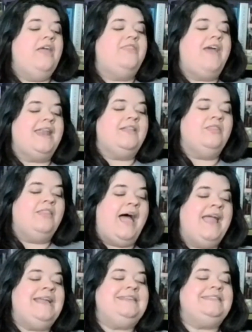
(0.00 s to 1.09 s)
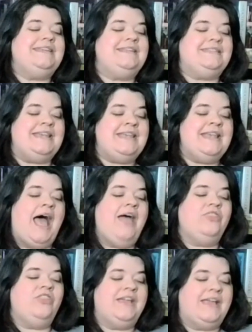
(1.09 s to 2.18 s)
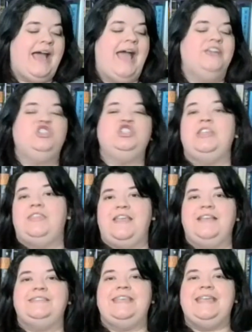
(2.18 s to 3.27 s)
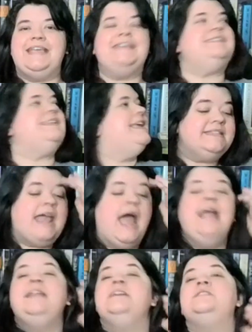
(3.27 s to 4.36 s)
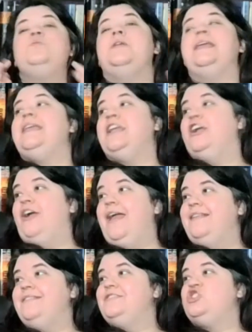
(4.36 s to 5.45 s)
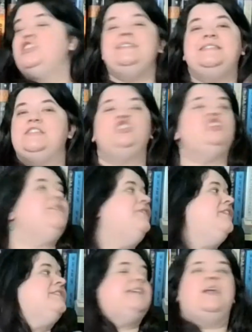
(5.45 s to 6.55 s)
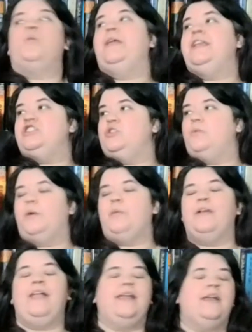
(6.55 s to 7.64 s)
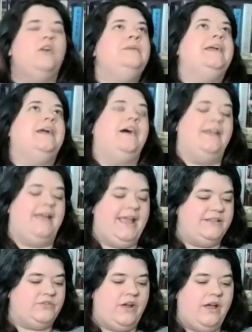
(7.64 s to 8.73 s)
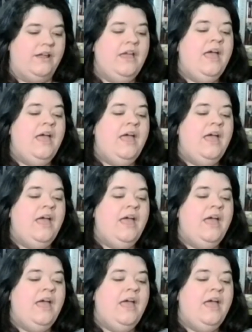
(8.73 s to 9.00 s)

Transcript: that Elias is not the guy she thinks he is. Skye doesn't want to hear it. She feels like we do, where we're like, oh my god, Aezra.